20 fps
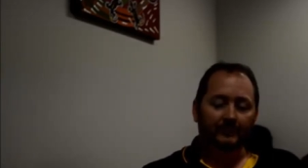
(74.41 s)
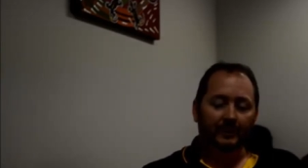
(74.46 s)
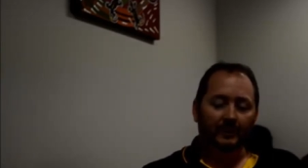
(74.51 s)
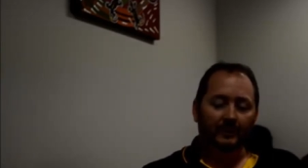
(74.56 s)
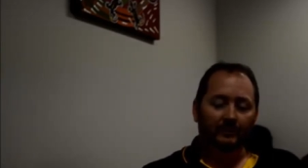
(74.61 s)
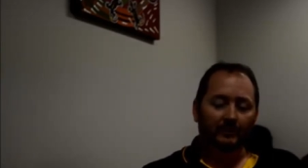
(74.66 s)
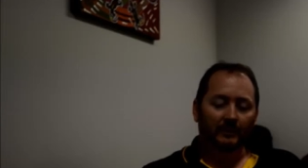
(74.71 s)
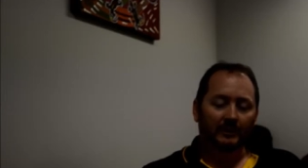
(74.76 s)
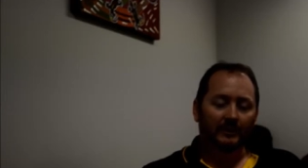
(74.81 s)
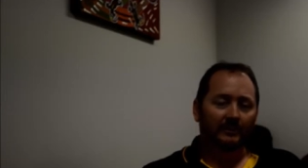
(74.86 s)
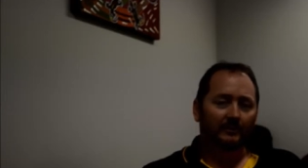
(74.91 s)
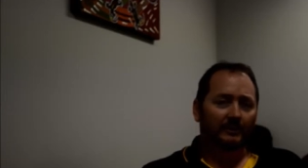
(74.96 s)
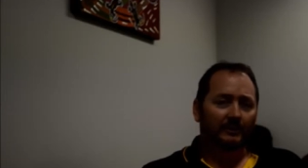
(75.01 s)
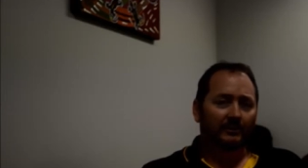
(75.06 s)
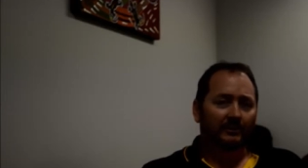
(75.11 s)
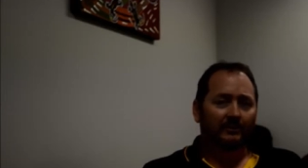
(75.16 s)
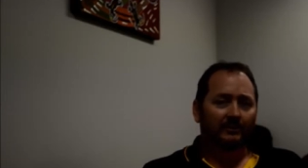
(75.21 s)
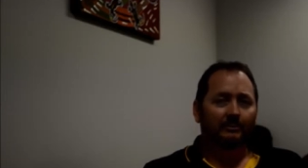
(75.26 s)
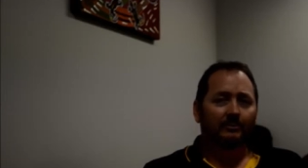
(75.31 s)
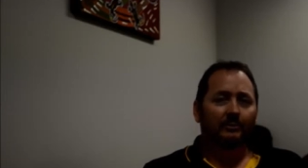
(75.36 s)
And one of the
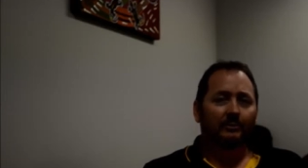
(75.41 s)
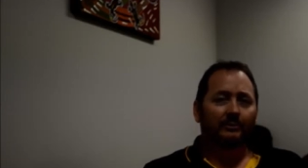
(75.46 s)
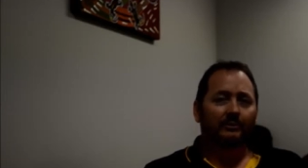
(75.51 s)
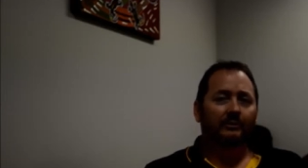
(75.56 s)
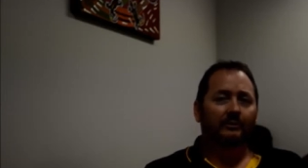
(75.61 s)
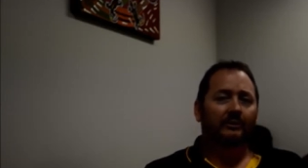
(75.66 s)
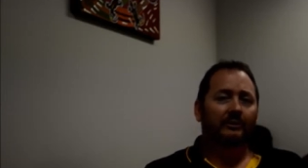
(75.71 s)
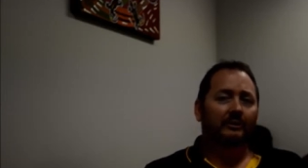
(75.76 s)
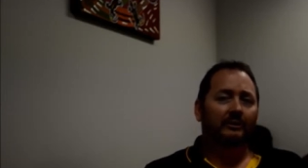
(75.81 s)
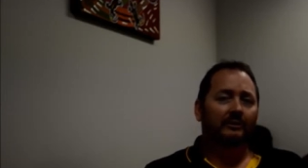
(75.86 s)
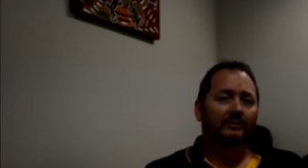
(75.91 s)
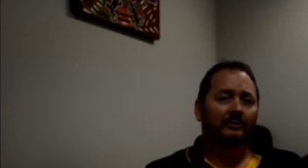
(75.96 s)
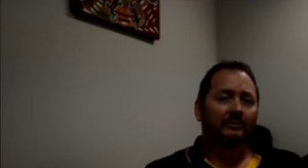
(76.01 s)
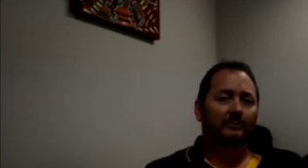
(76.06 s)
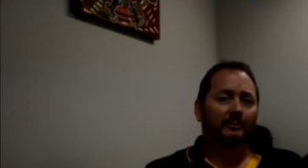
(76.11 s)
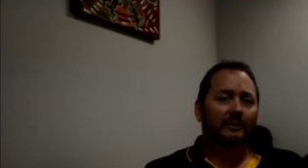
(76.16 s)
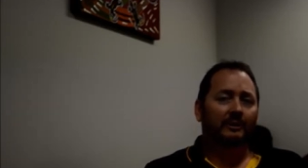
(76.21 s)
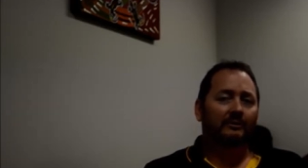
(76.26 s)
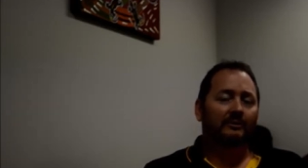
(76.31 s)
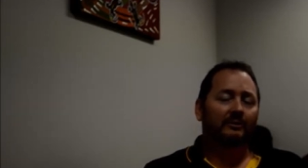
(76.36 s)
most important things for
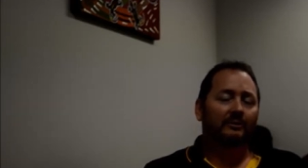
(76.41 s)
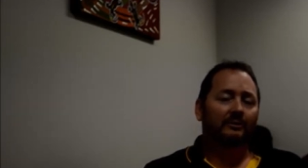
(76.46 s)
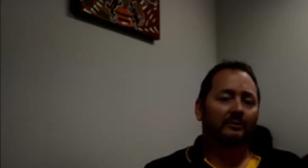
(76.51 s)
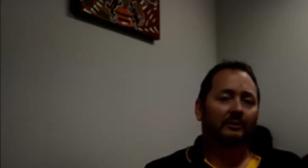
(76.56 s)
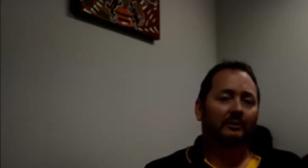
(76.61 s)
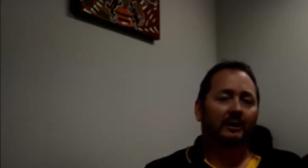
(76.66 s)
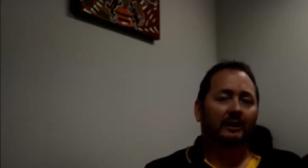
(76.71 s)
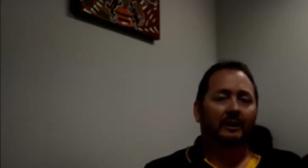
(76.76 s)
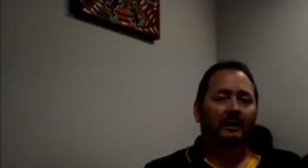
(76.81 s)
me too